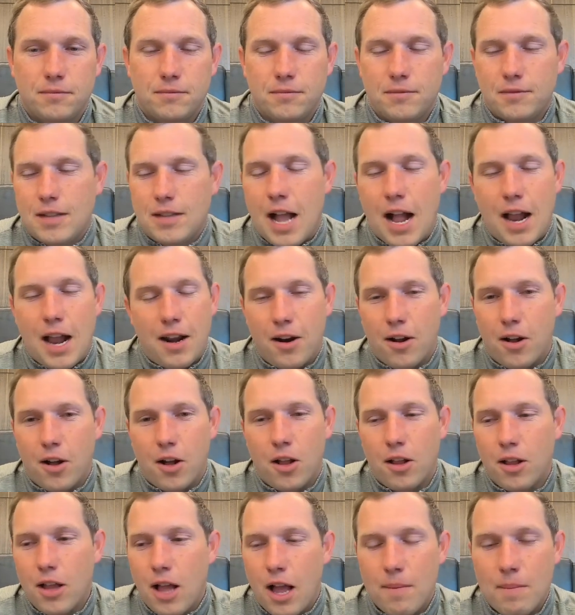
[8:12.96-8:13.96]
Not at
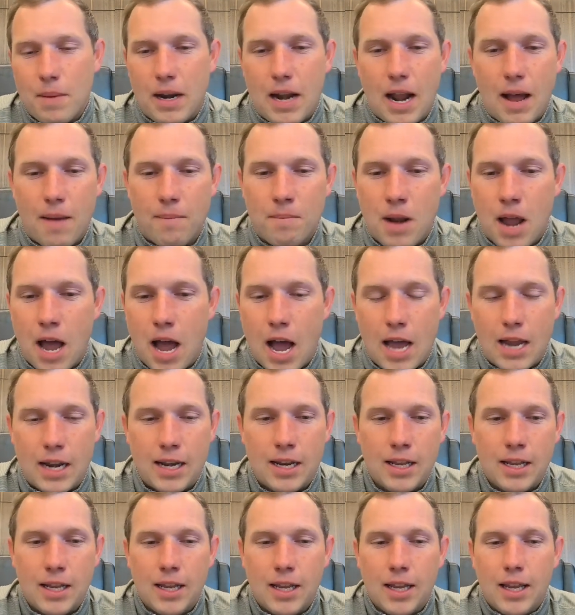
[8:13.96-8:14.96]
all. I mean,
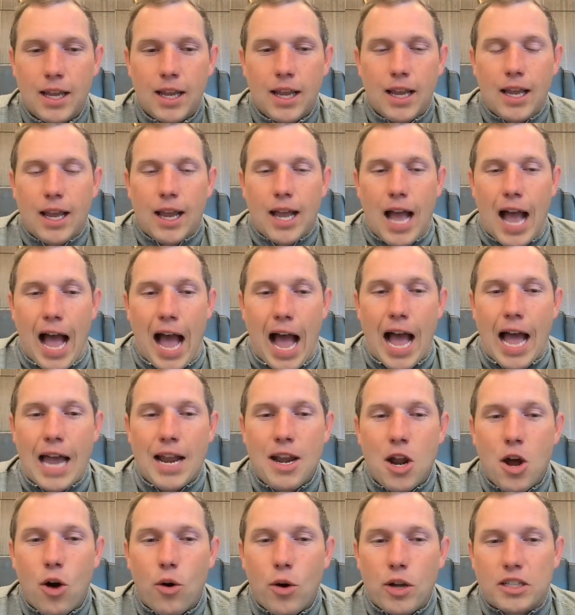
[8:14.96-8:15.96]
I
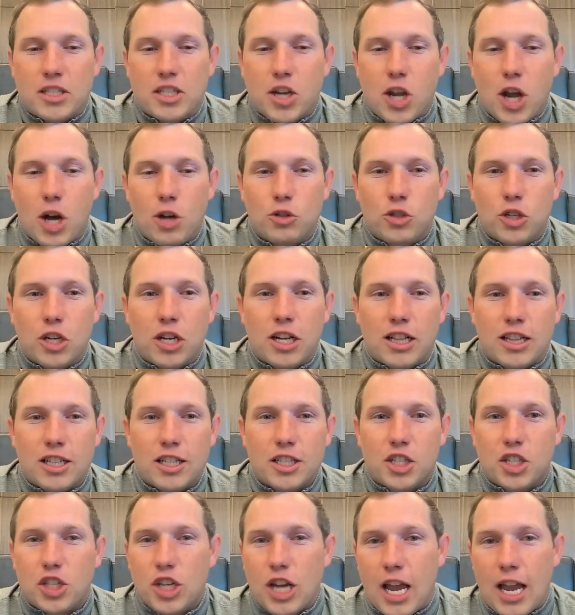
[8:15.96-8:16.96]
know it's coaching
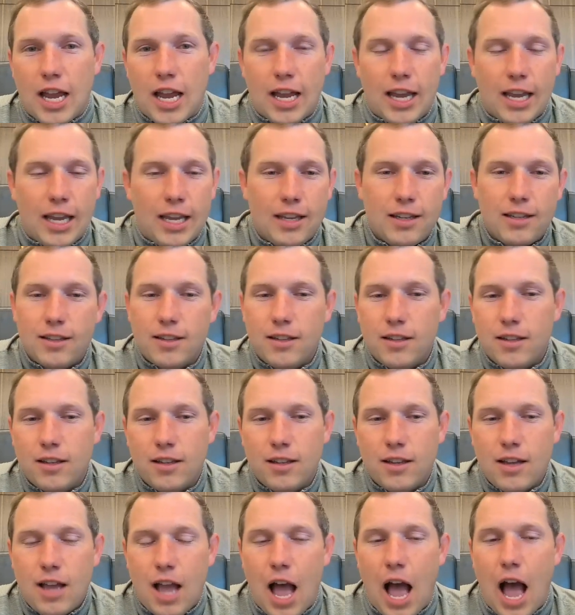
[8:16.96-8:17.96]
cliche.
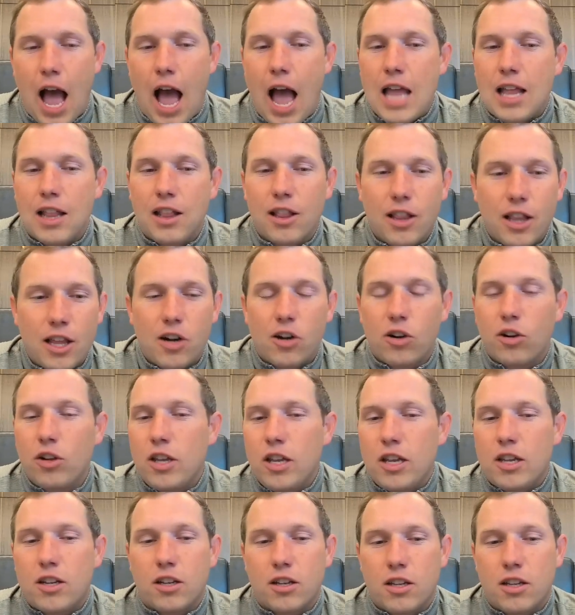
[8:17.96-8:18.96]
I
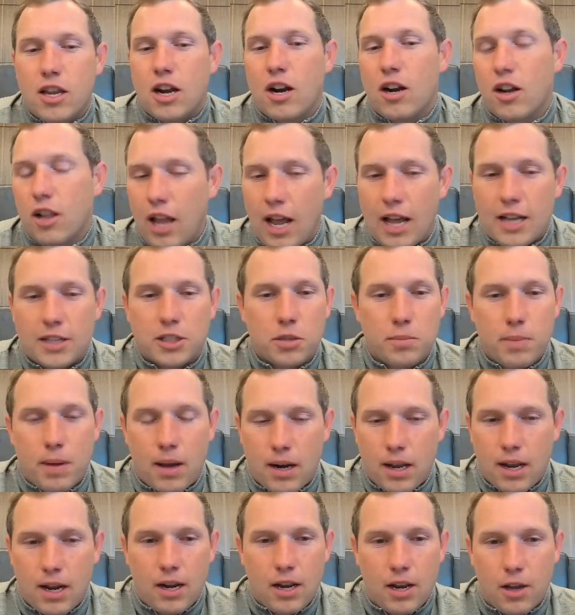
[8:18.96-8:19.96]
literally could care less
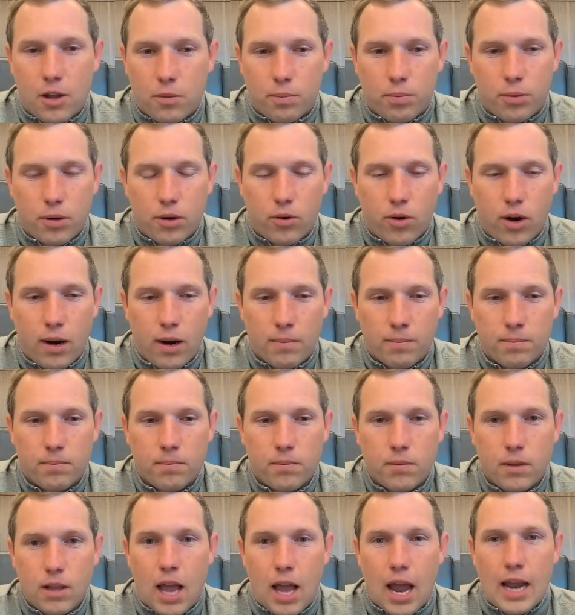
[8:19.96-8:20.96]
about any other program.
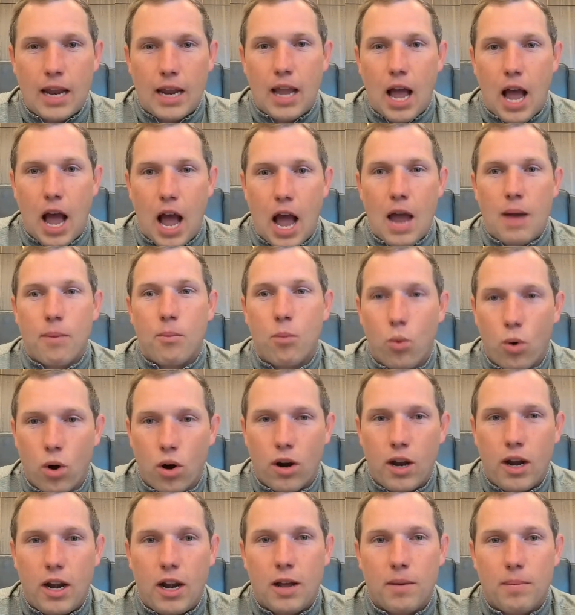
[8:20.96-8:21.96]
Like, I'm
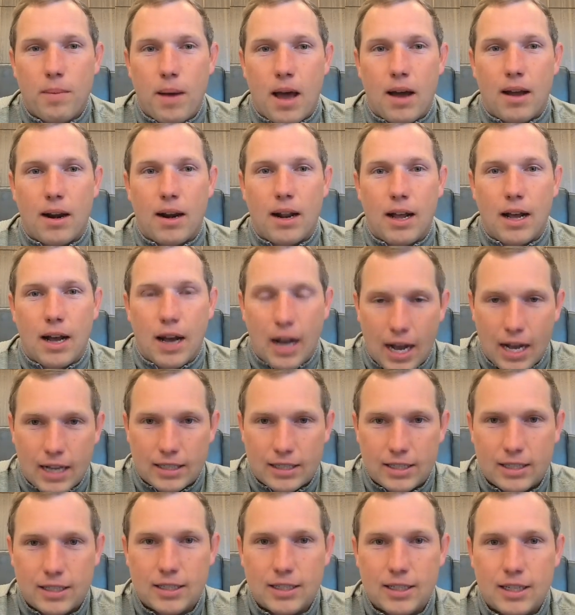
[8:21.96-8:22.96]
worried about
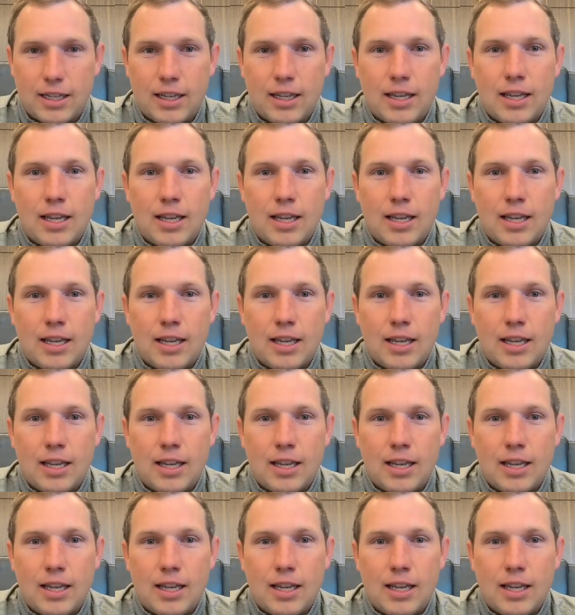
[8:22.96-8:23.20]
us.